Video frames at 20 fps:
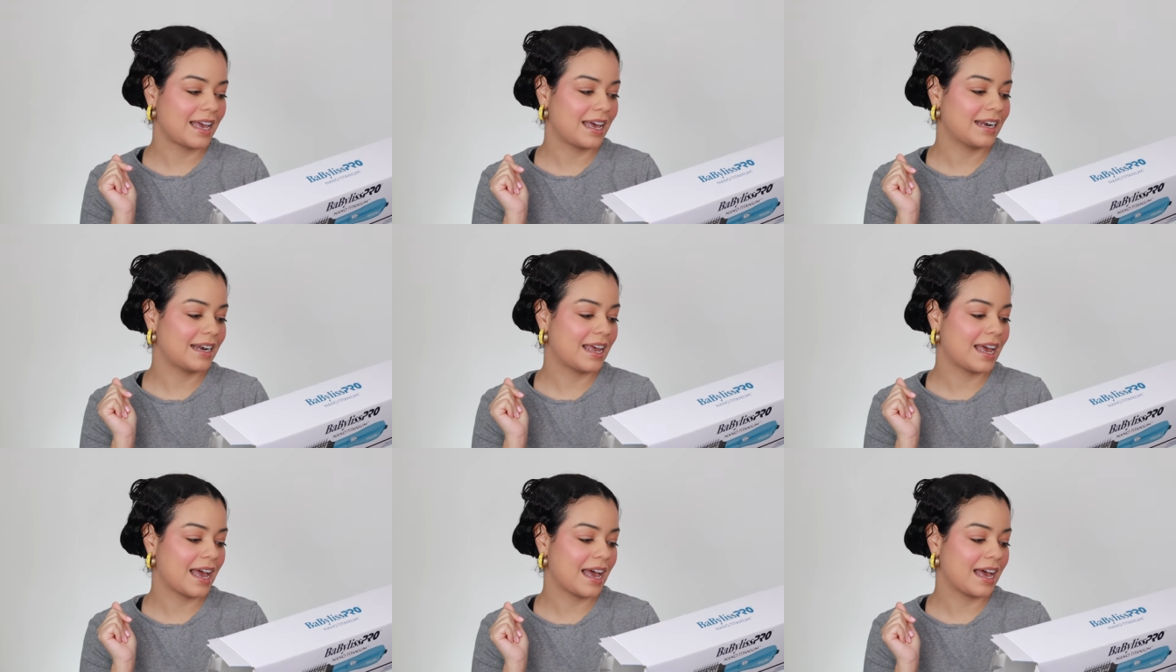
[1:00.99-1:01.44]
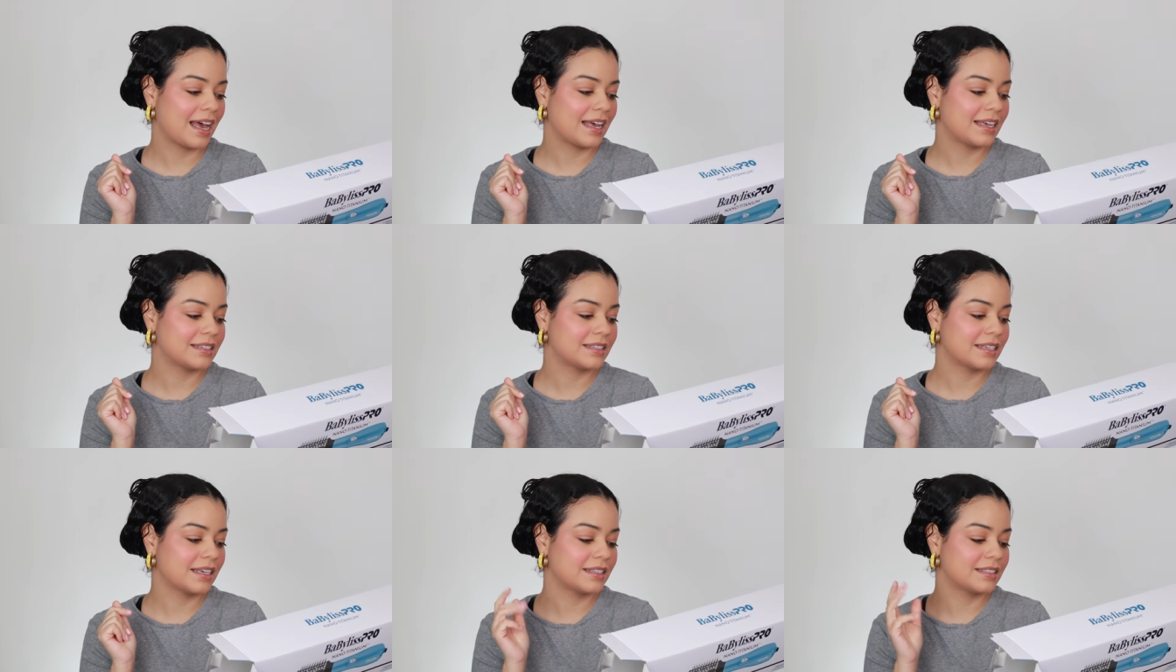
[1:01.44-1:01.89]
and it
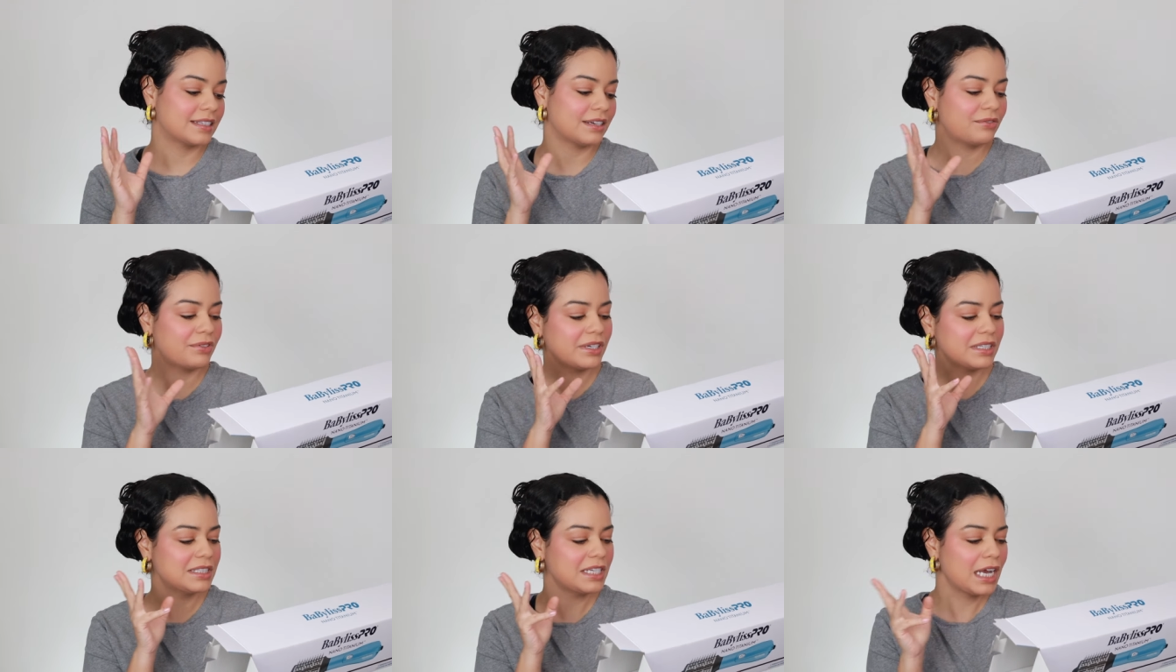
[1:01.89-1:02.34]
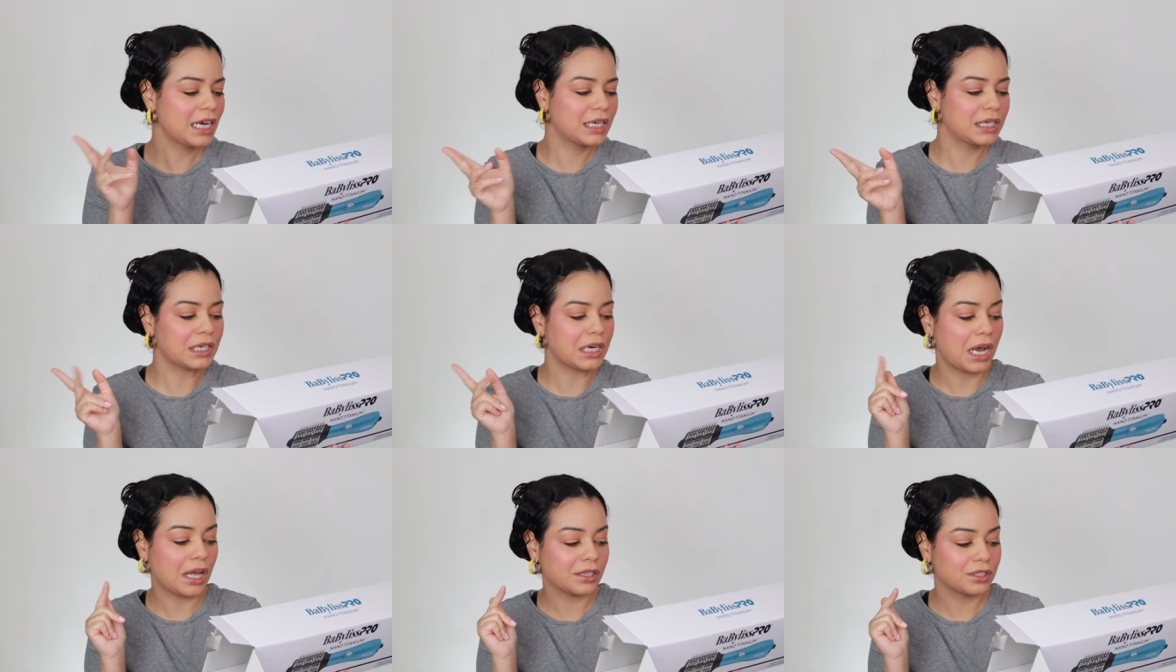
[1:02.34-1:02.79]
has a different
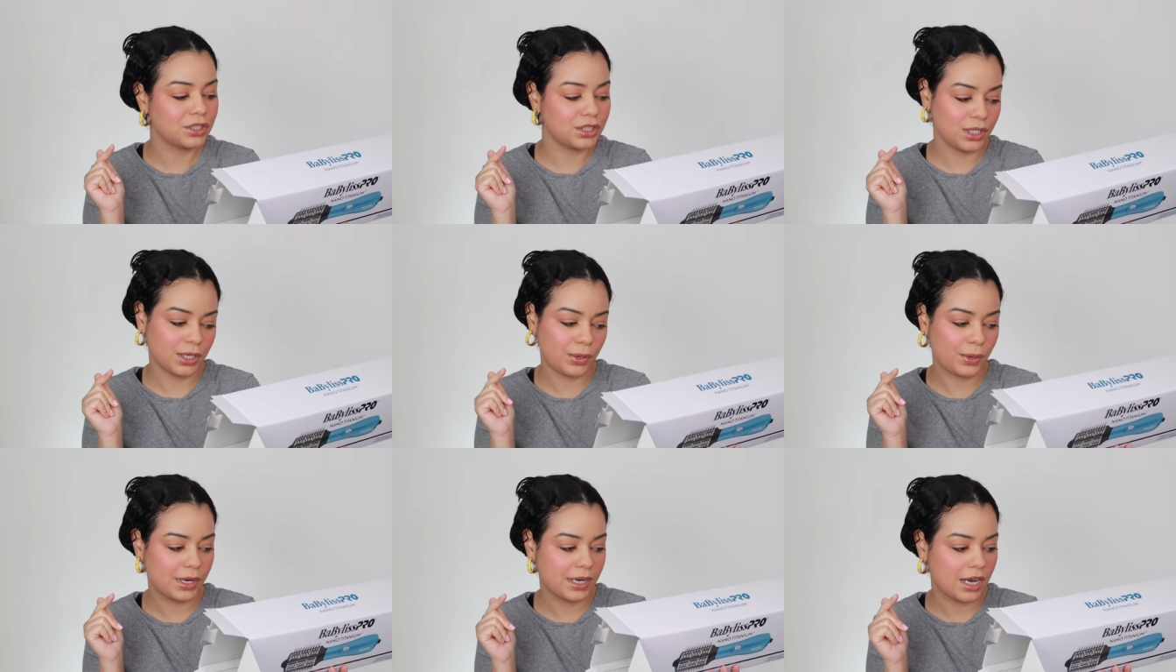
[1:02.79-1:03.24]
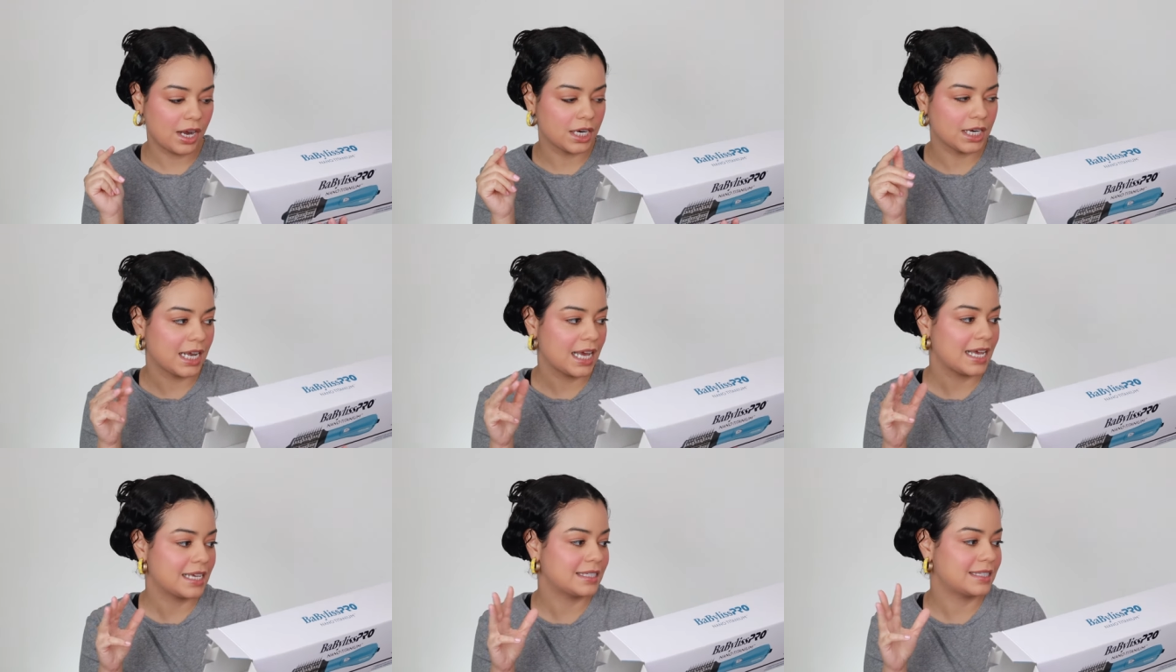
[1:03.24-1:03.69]
technology going on
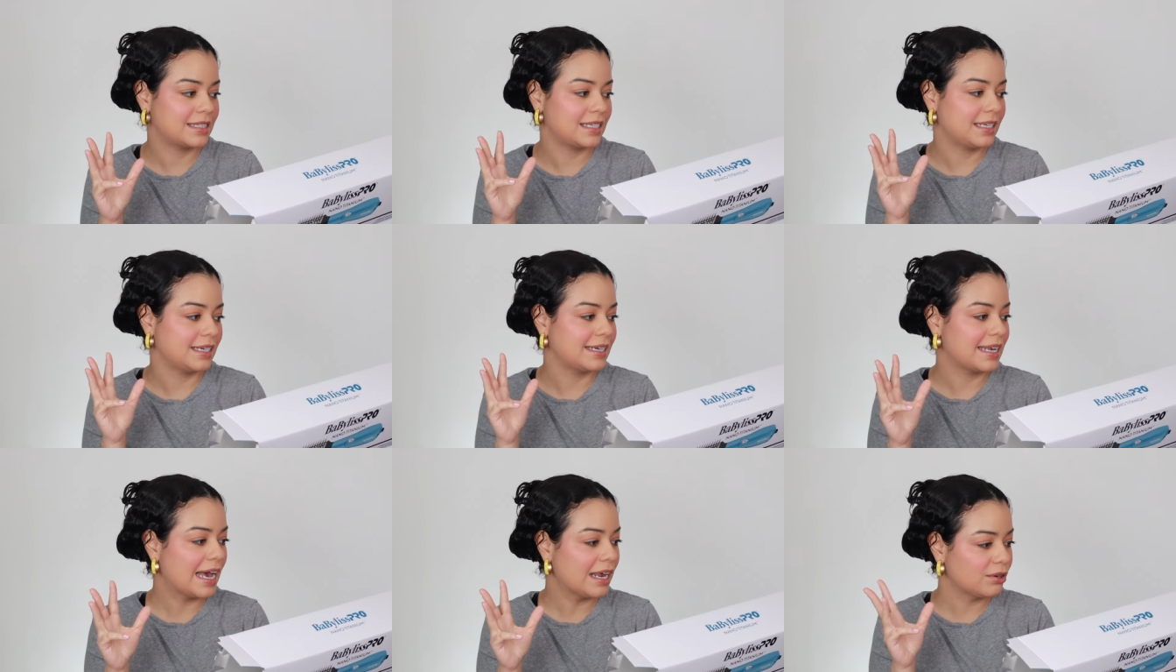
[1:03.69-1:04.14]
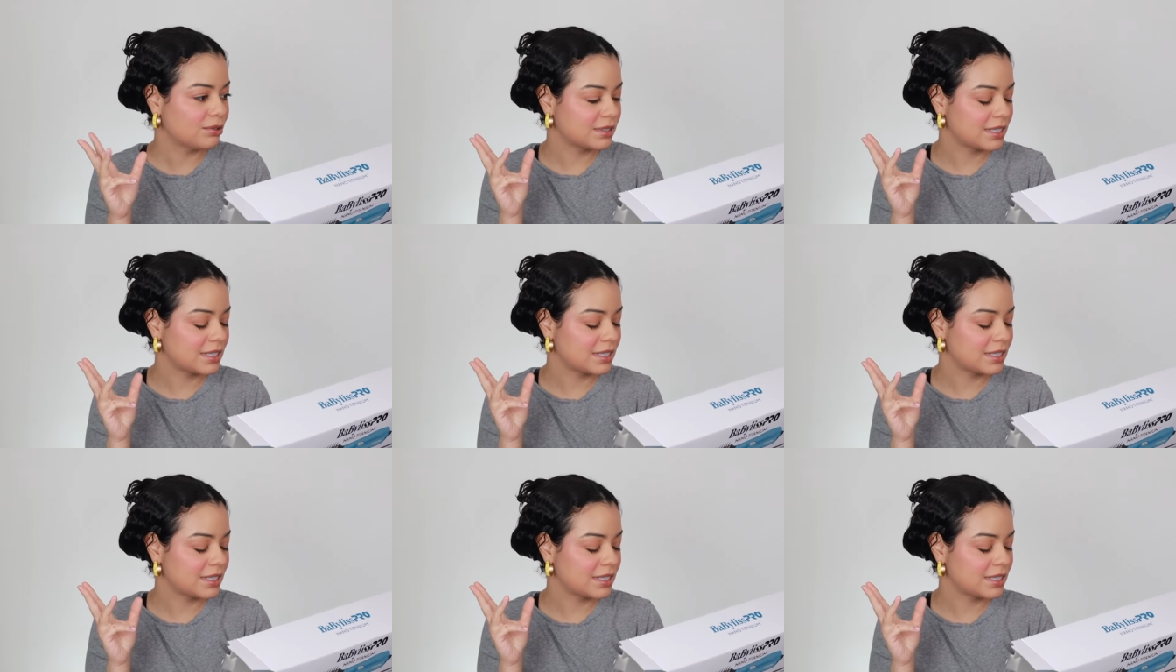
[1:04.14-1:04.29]
it has the nano